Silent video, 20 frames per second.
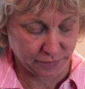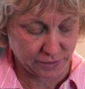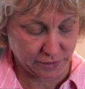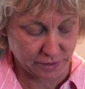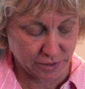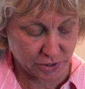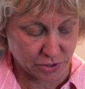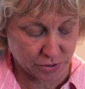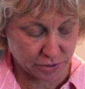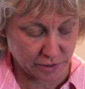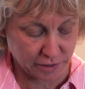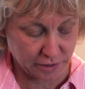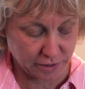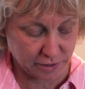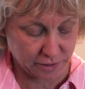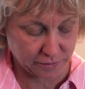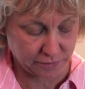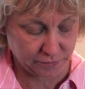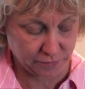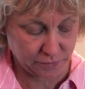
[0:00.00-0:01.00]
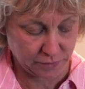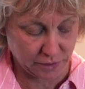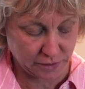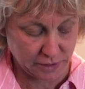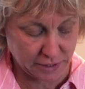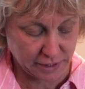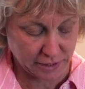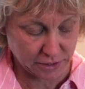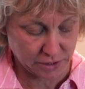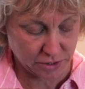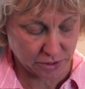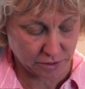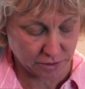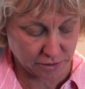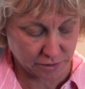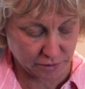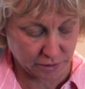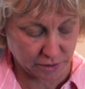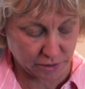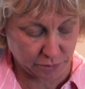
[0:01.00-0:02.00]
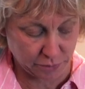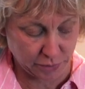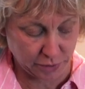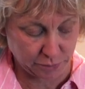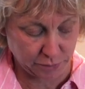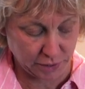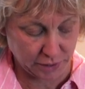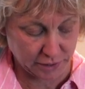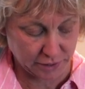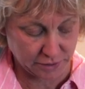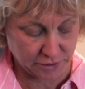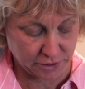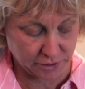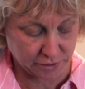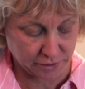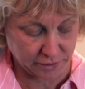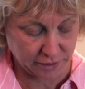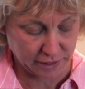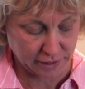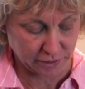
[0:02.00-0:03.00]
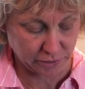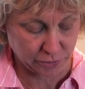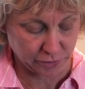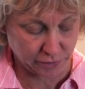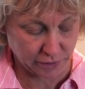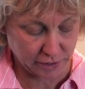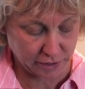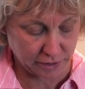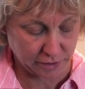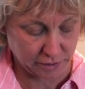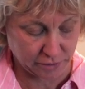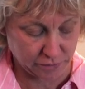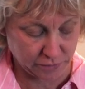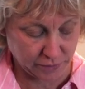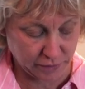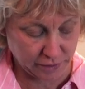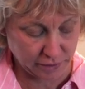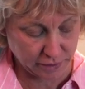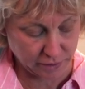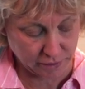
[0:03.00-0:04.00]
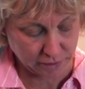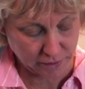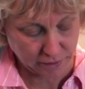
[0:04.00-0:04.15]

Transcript: destroy the texture a little bit because you'll get grit in with it.